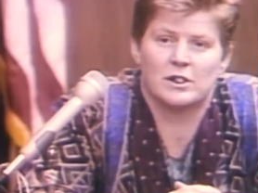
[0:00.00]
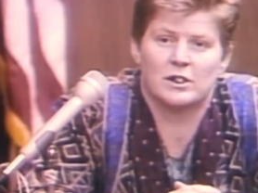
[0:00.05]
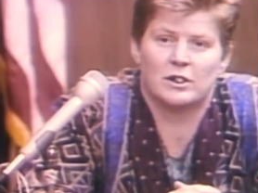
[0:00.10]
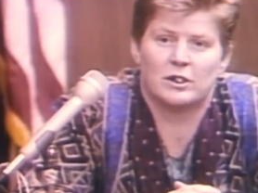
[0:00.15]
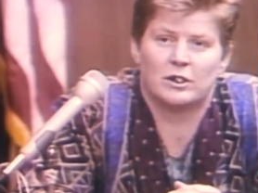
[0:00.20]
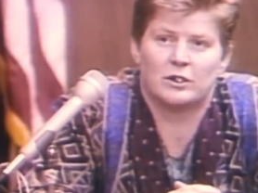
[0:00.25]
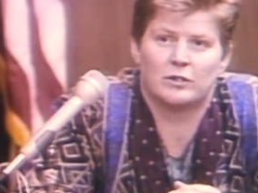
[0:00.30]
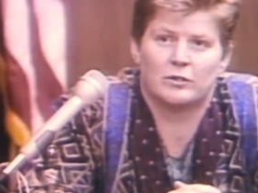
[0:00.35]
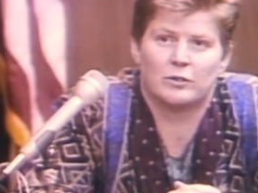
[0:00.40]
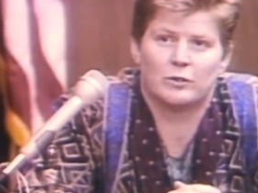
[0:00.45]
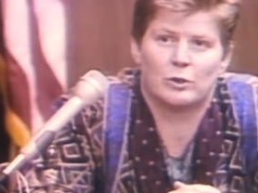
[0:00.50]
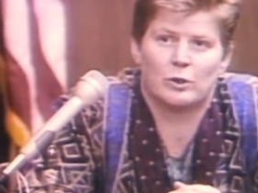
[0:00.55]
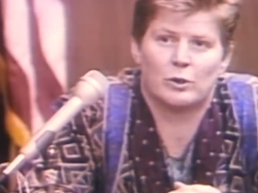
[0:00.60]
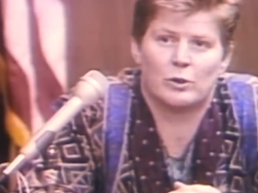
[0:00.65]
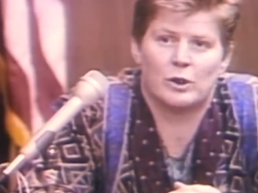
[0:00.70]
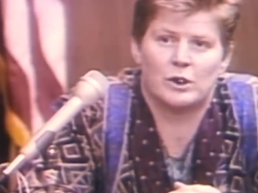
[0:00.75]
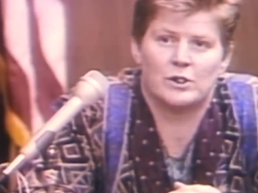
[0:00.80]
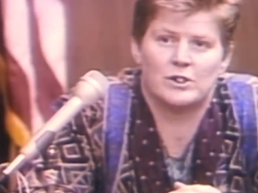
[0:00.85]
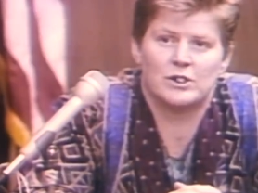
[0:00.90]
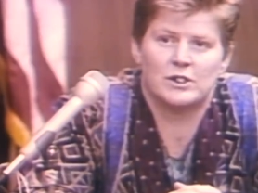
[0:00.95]
Sitting on the
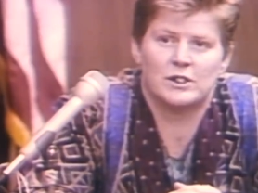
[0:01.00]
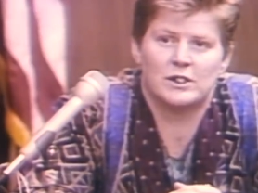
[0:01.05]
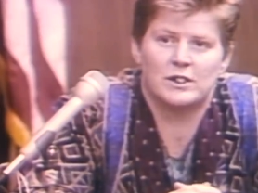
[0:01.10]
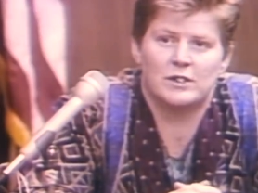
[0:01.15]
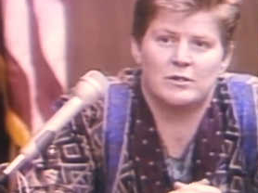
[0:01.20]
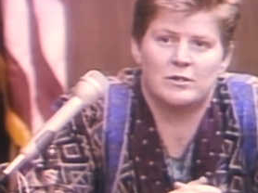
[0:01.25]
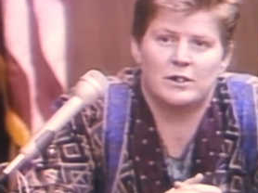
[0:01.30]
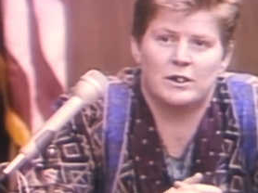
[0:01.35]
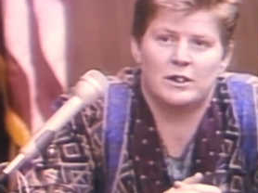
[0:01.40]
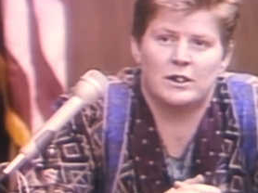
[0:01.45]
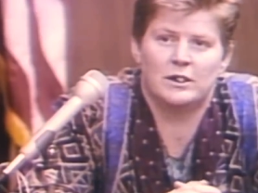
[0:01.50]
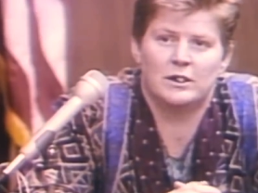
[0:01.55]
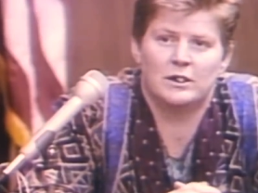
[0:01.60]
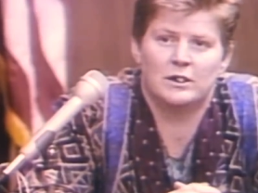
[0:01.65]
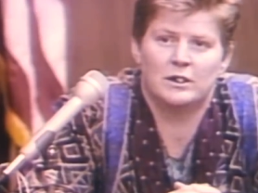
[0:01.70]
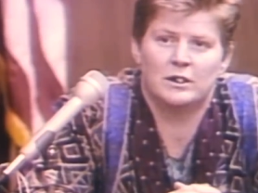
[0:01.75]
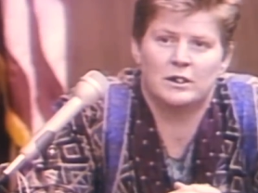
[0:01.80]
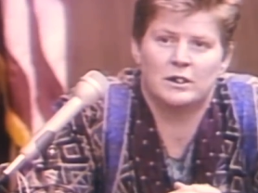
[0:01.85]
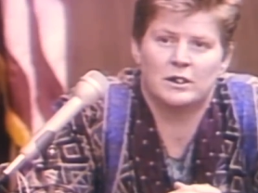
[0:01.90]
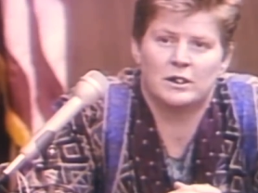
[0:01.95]
floor watching T
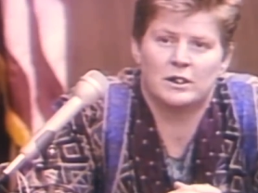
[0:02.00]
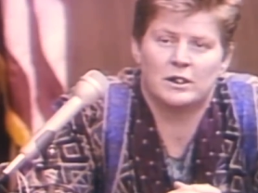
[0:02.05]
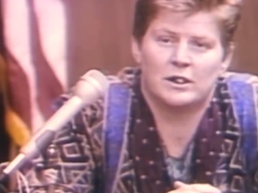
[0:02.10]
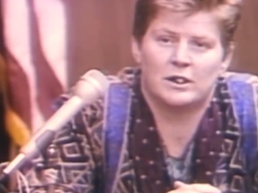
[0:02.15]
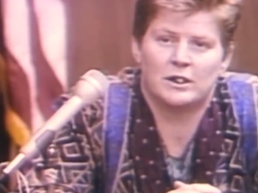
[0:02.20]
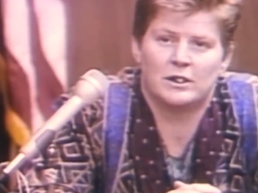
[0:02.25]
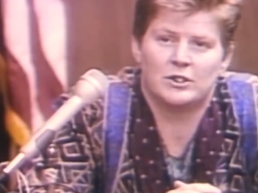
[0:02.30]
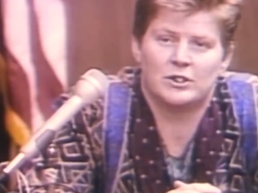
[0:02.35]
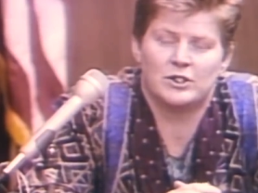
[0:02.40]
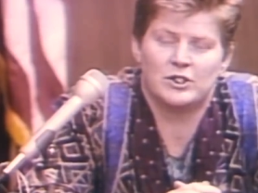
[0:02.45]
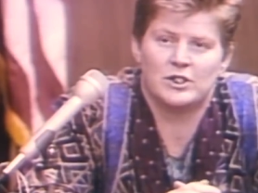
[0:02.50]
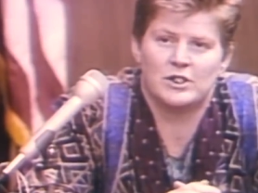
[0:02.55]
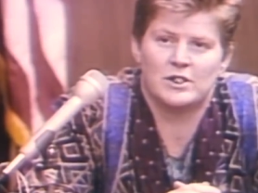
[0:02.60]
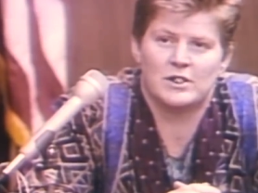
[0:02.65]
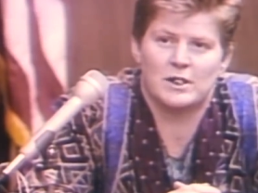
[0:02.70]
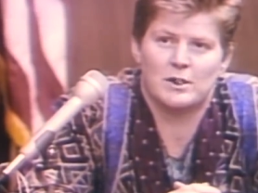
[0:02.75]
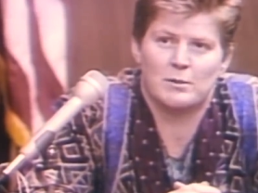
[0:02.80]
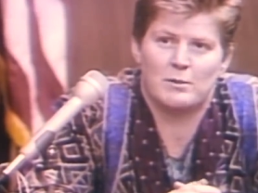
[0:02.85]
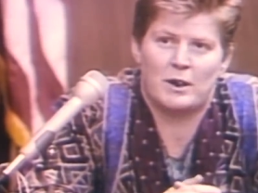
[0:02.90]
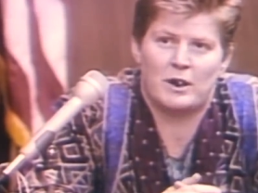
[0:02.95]
V, and
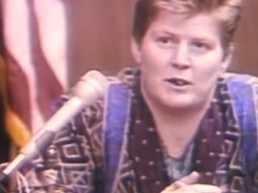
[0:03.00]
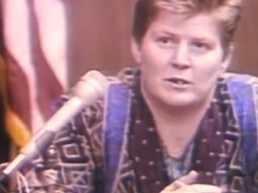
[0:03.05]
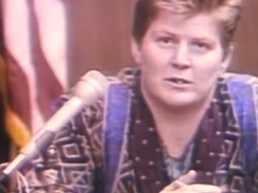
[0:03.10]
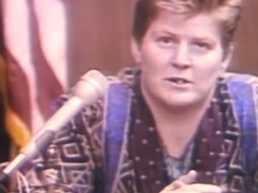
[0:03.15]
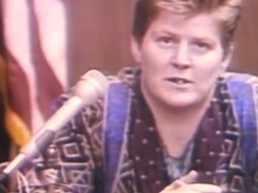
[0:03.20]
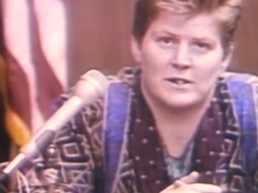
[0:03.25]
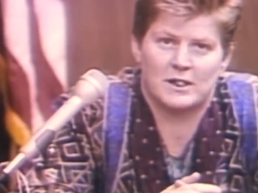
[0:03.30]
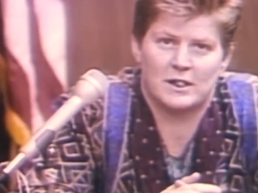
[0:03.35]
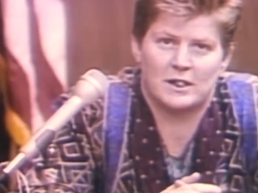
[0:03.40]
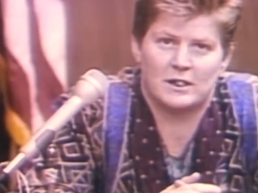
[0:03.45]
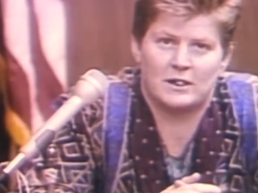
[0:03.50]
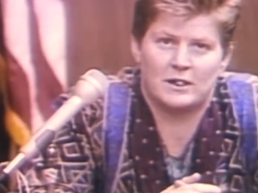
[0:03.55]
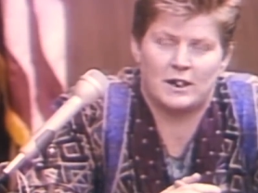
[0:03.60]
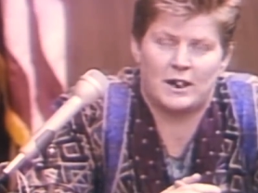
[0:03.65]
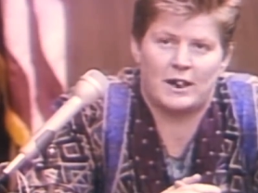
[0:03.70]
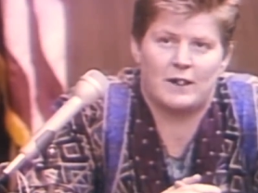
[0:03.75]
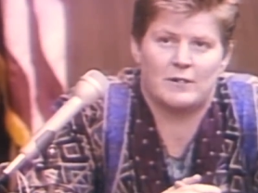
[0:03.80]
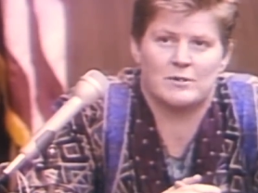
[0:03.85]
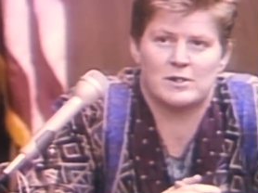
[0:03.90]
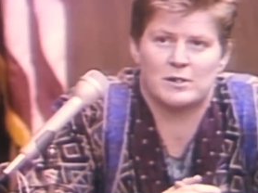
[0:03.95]
she just come out and
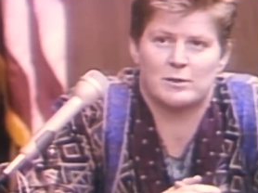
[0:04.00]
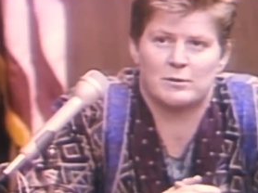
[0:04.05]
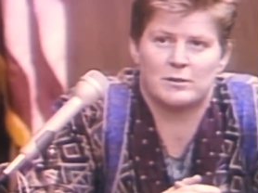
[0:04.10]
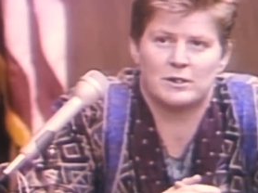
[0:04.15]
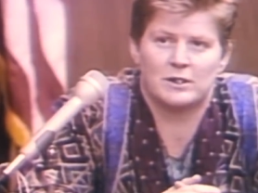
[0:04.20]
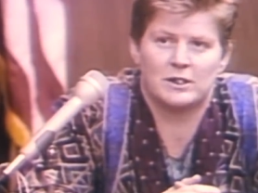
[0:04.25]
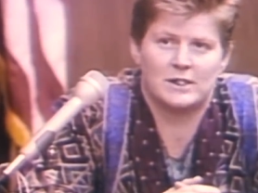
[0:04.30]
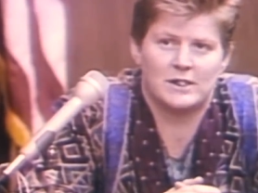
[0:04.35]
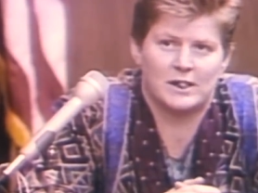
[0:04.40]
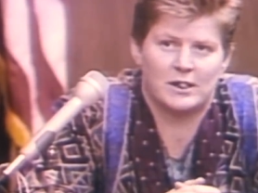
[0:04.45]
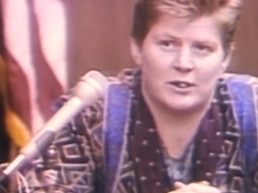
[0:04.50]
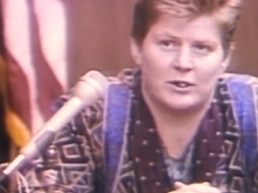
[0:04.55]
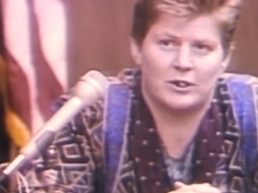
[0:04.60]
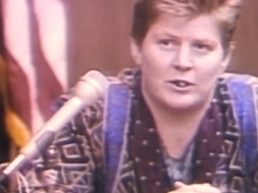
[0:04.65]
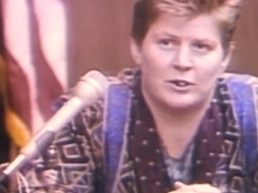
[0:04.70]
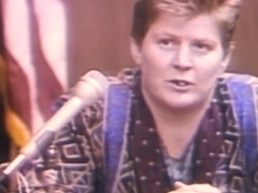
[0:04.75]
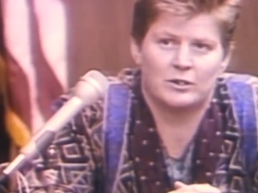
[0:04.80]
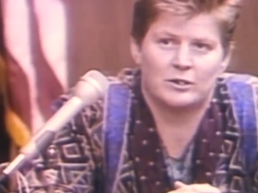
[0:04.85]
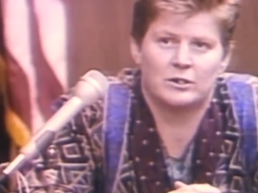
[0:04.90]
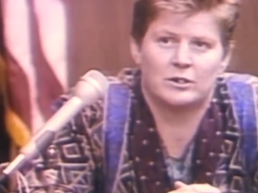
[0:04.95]
said, I have something to
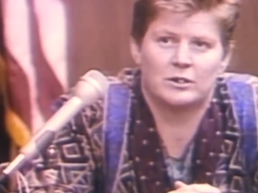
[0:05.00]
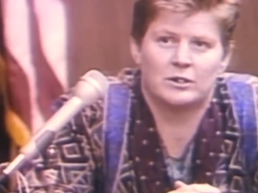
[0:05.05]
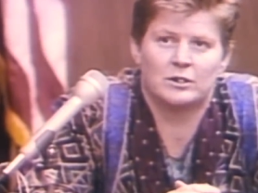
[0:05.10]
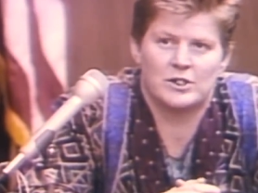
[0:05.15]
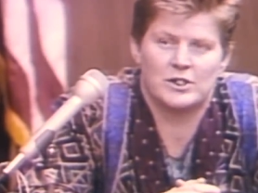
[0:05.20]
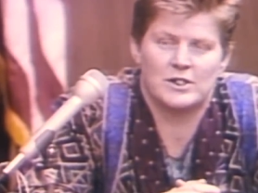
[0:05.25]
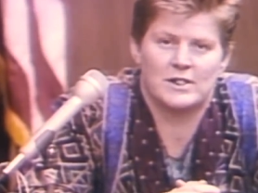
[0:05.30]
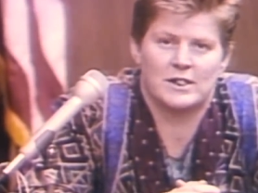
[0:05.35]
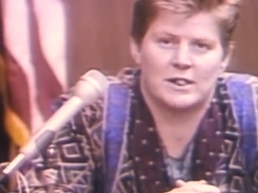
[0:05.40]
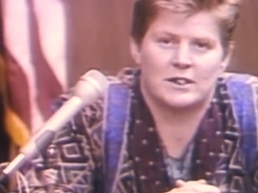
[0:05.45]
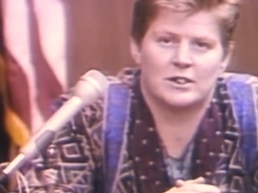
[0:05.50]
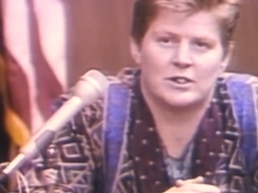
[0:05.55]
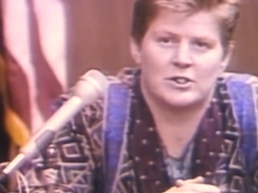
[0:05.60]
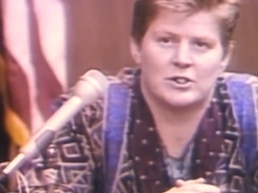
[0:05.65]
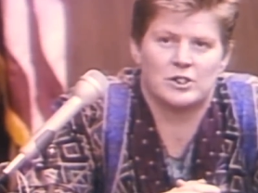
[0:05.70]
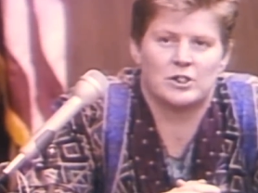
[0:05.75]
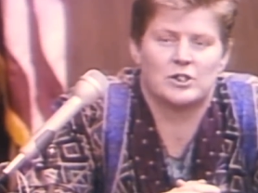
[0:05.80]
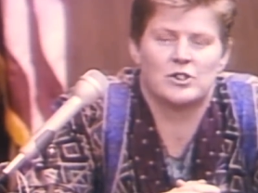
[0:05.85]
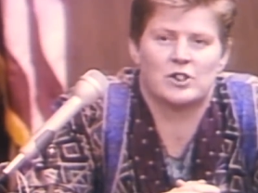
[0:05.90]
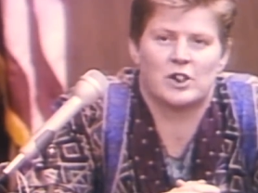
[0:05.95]
tell you. And she
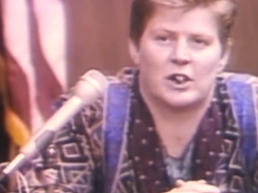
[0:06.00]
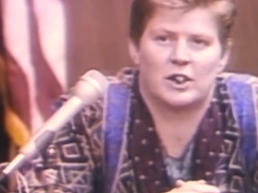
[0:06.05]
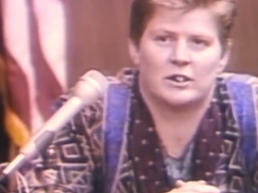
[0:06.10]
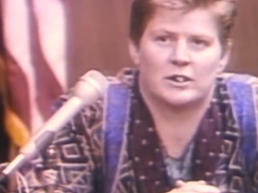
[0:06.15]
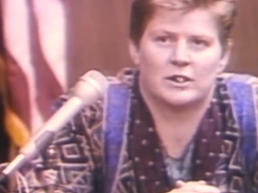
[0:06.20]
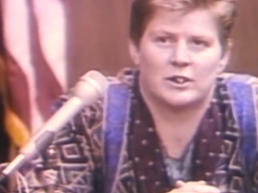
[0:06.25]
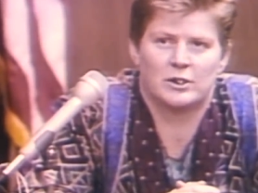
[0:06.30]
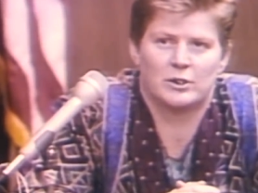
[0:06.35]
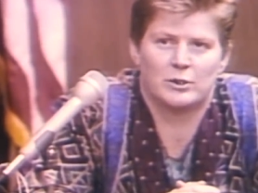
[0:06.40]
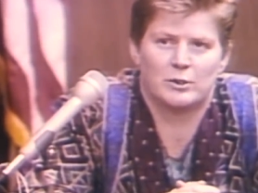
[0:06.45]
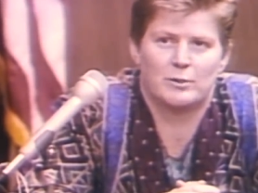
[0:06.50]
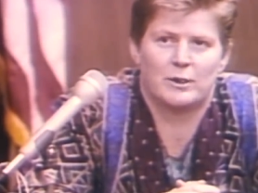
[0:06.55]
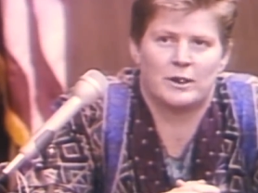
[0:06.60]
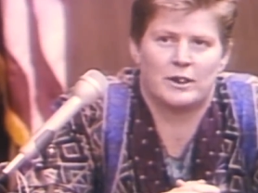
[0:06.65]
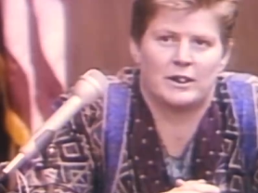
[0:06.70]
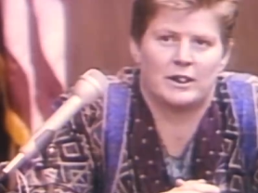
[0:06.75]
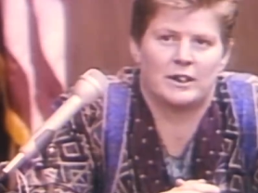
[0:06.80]
said that she had shot and killed a